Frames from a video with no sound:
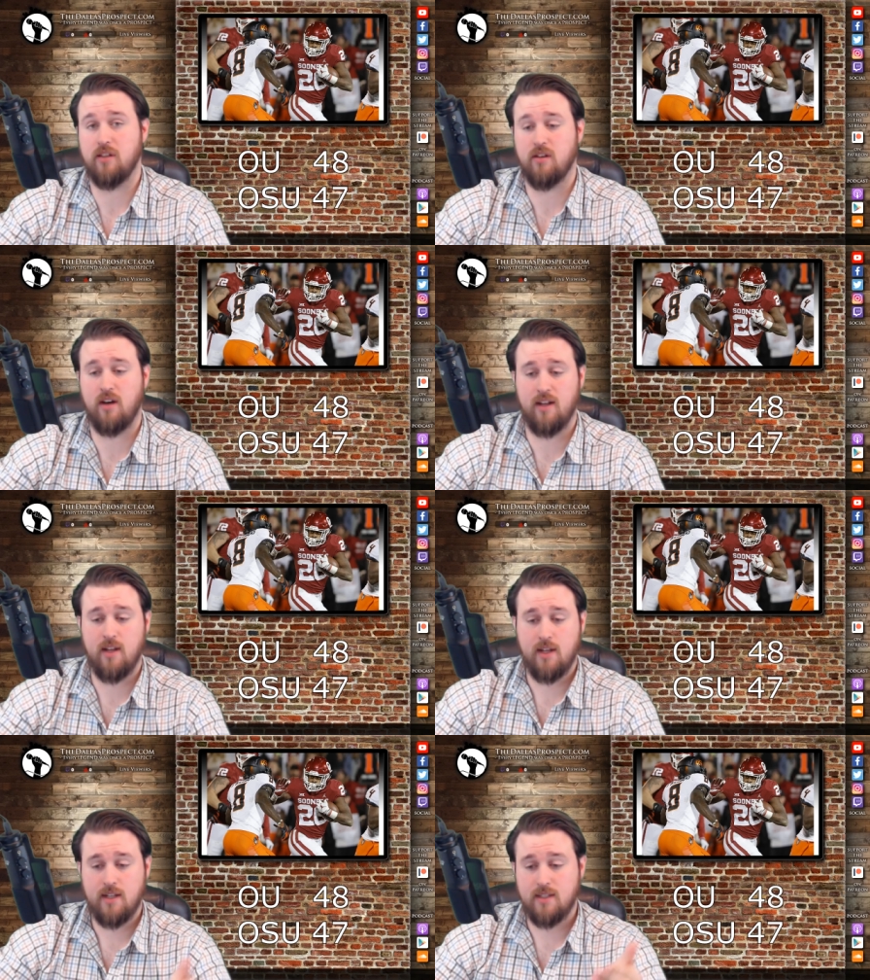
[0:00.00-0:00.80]
thought,
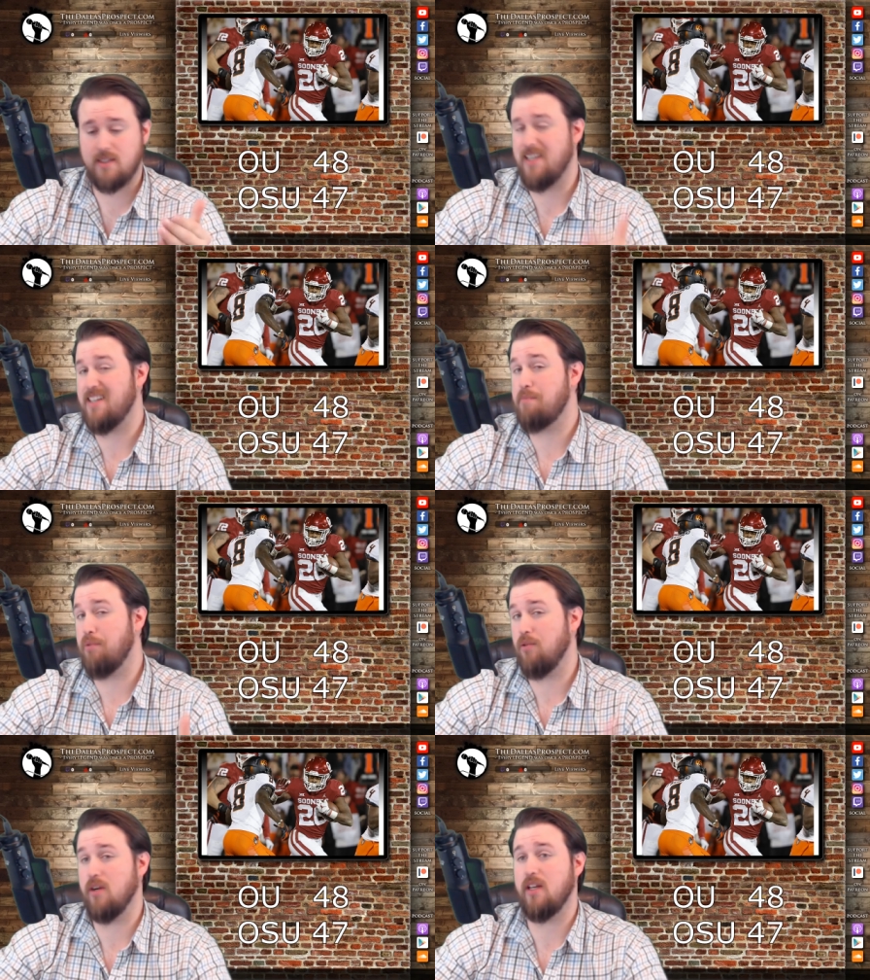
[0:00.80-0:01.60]
did a
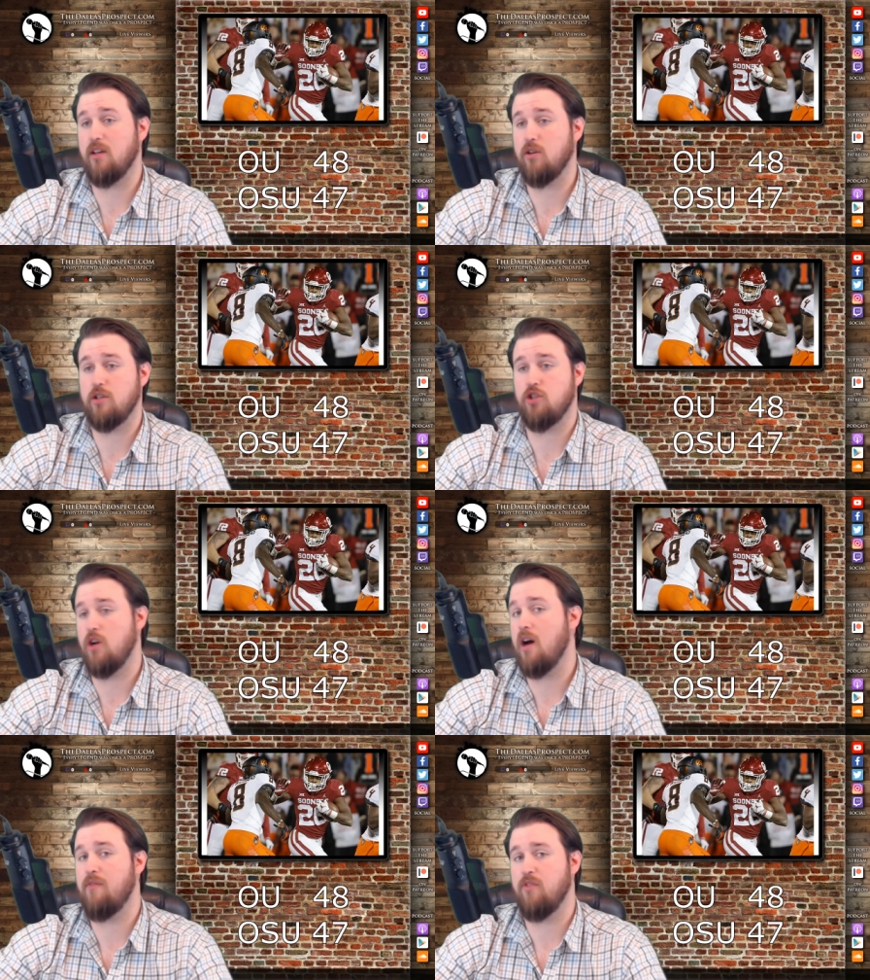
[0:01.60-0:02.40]
pretty good
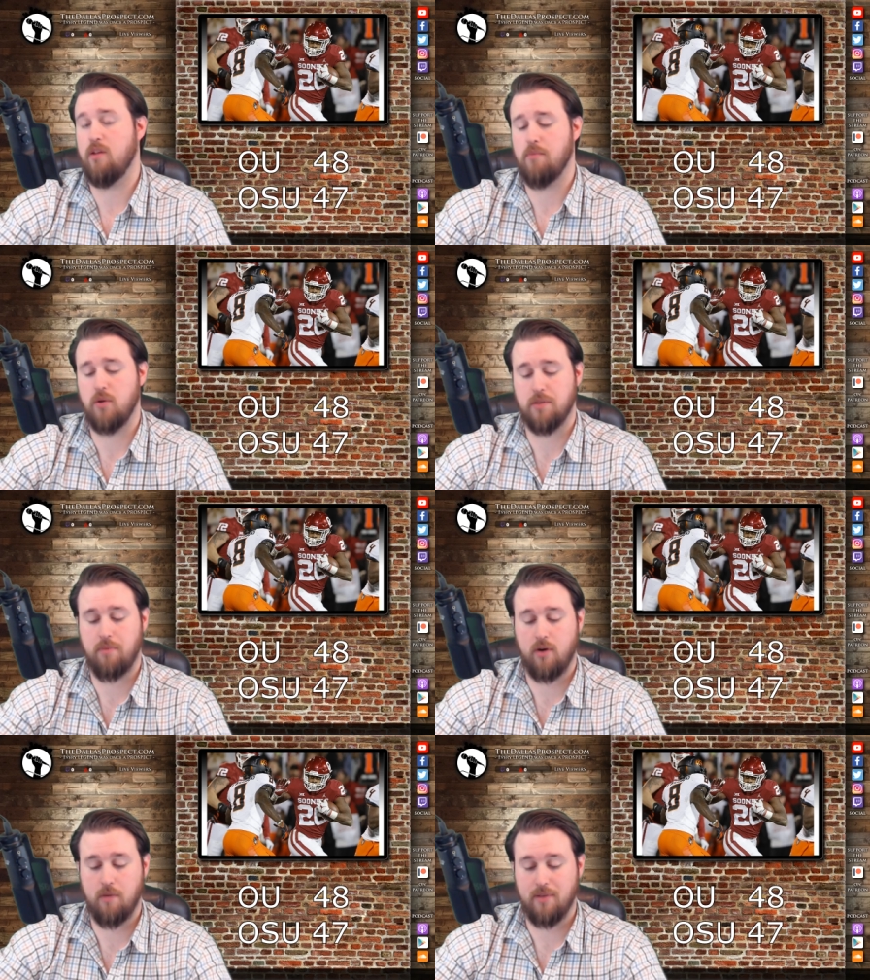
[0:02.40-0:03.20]
job for the most
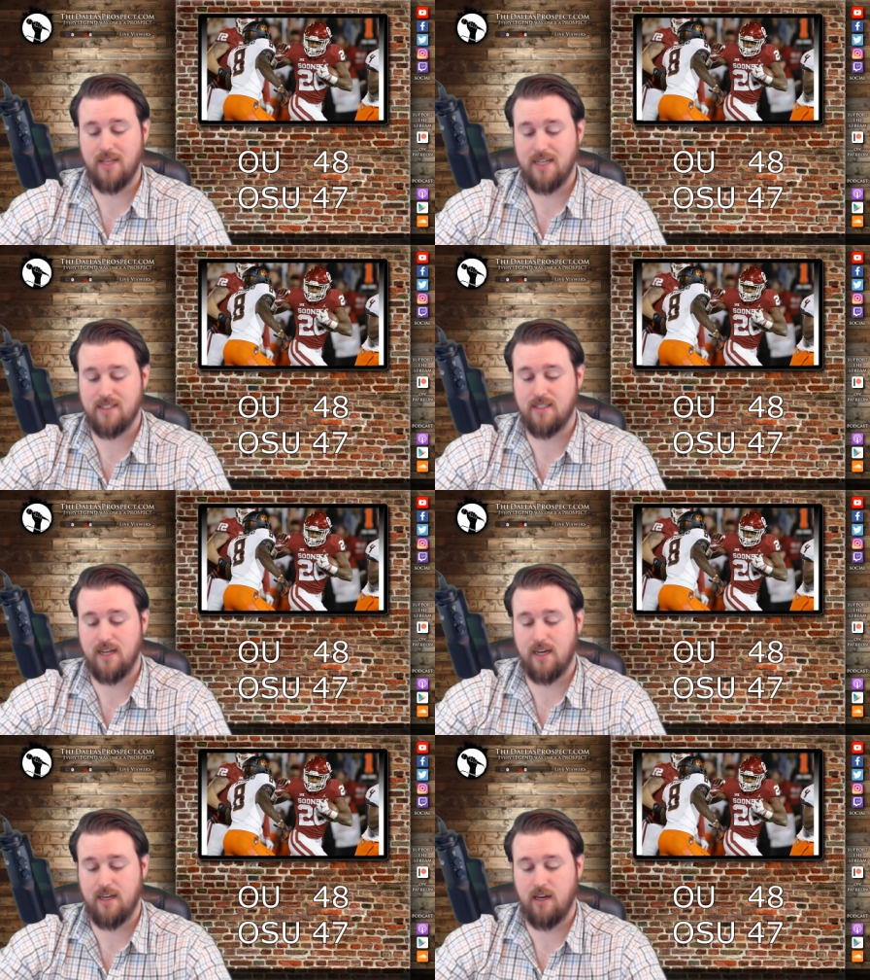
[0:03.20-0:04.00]
part, but that
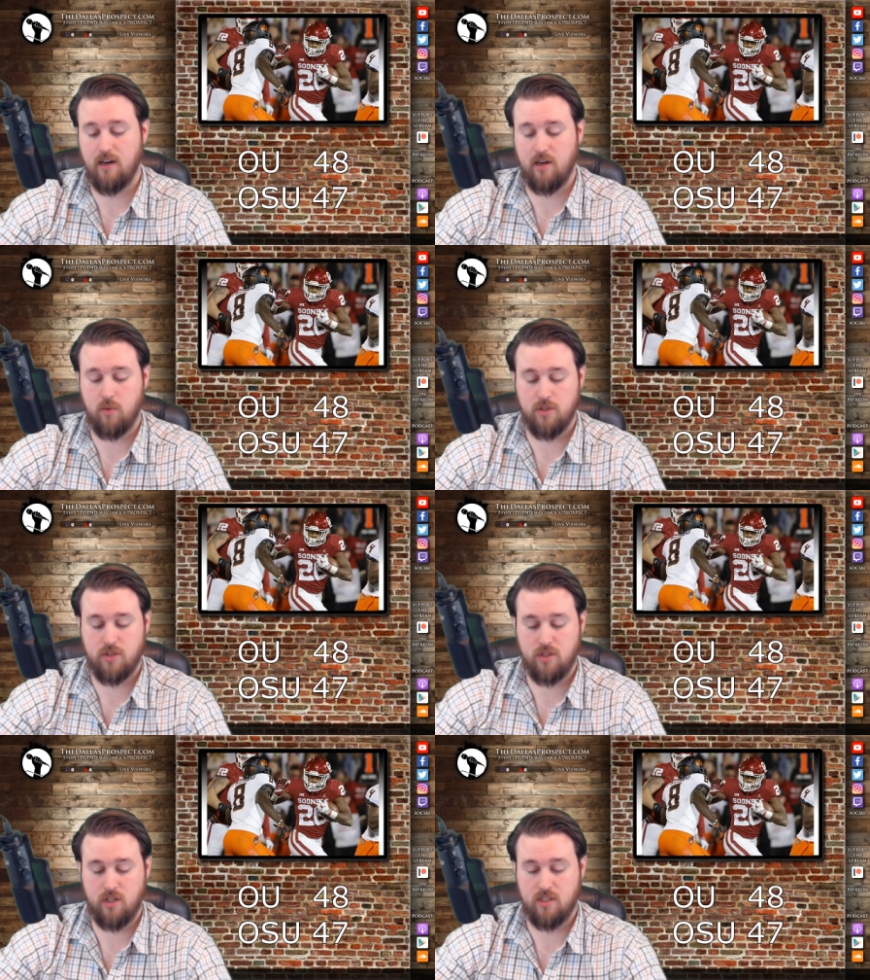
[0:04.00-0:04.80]
secondary
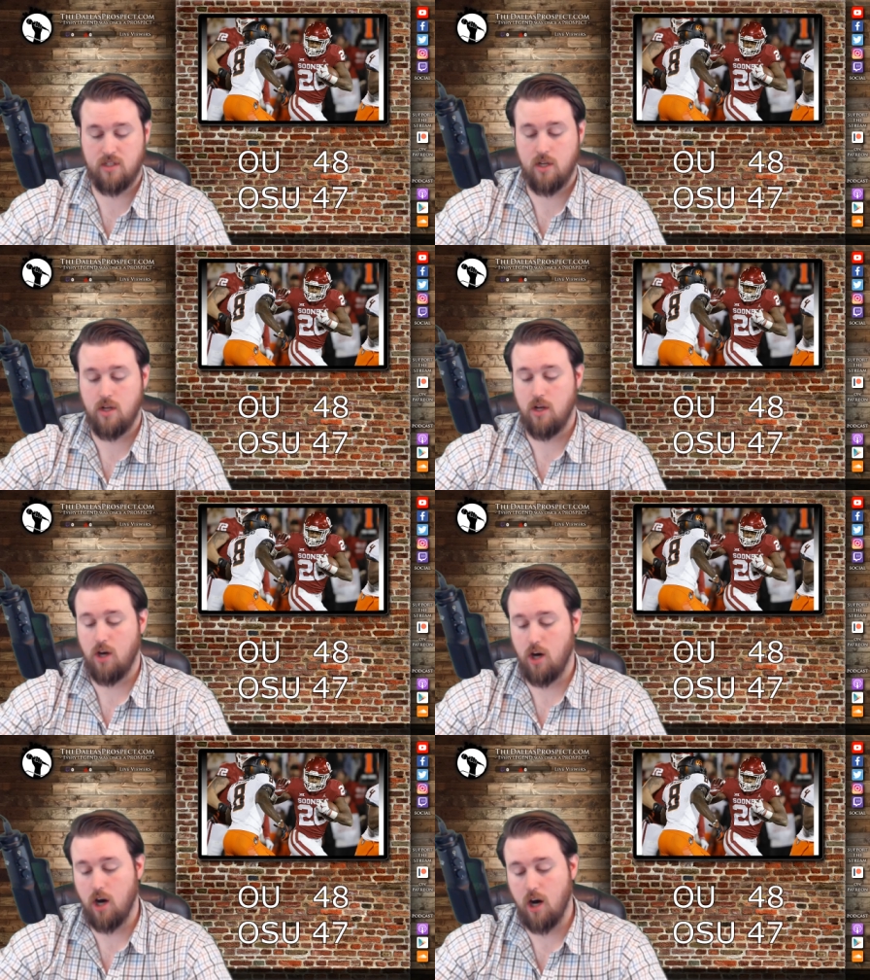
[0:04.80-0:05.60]
was just
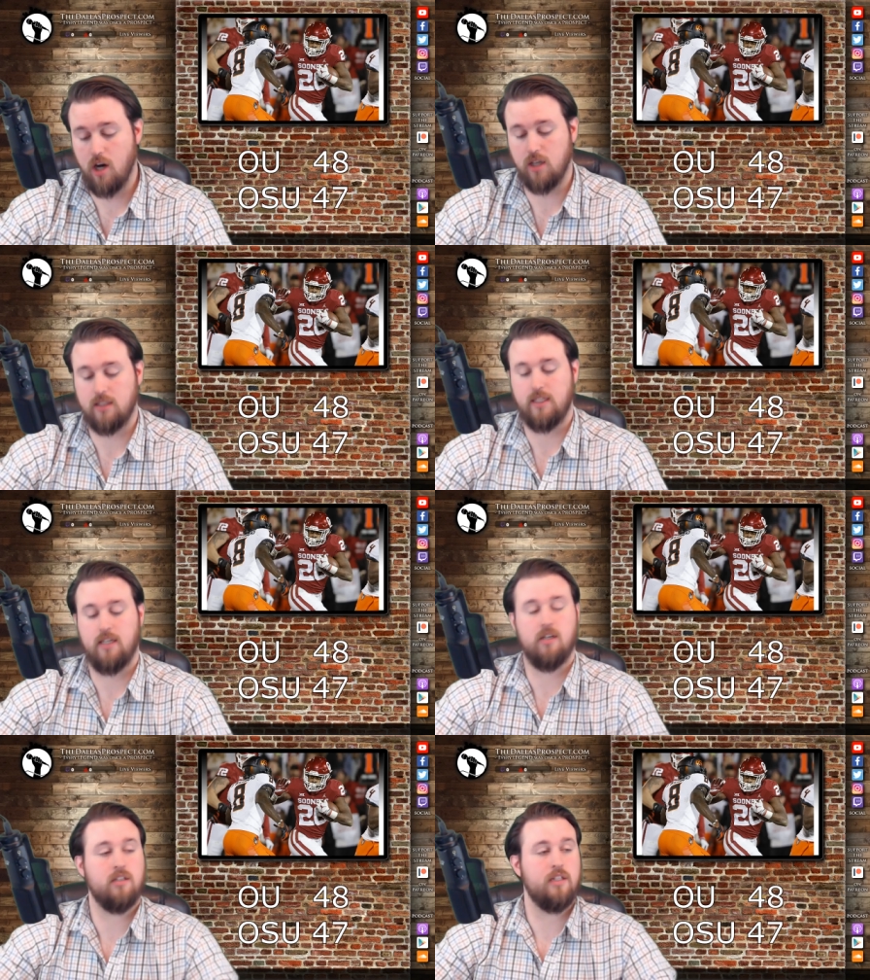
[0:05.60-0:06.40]
ugly,
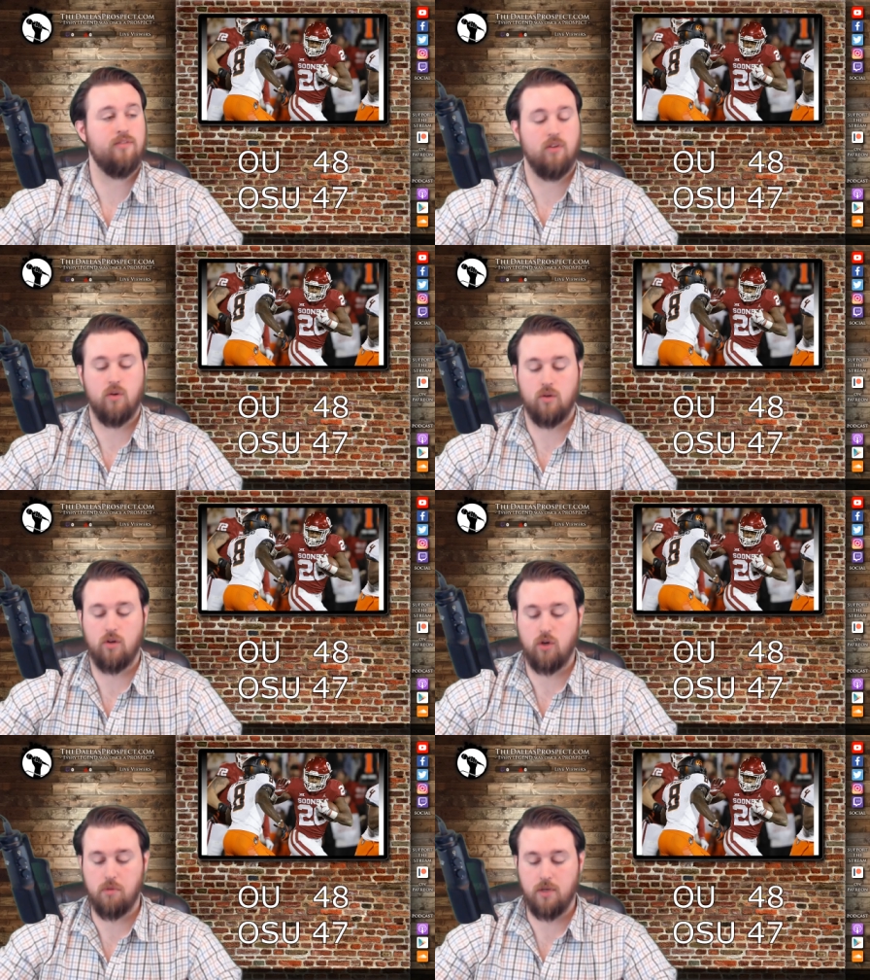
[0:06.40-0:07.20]
ugly for
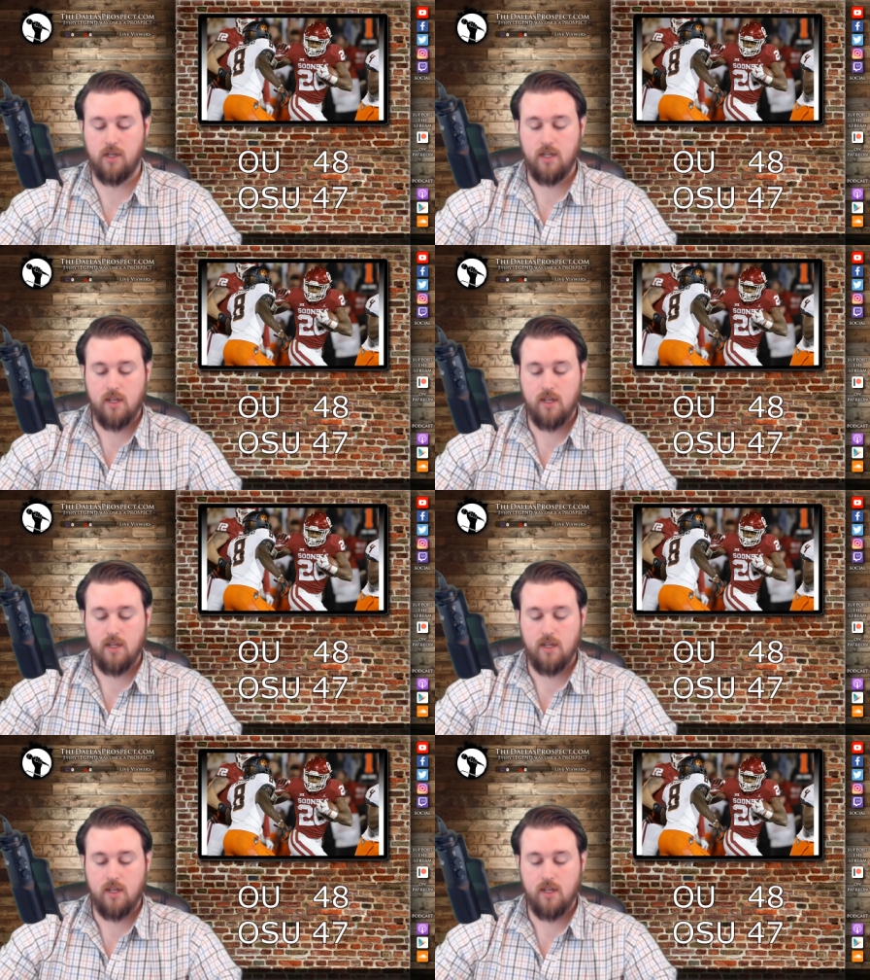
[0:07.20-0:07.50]
Oklahoma.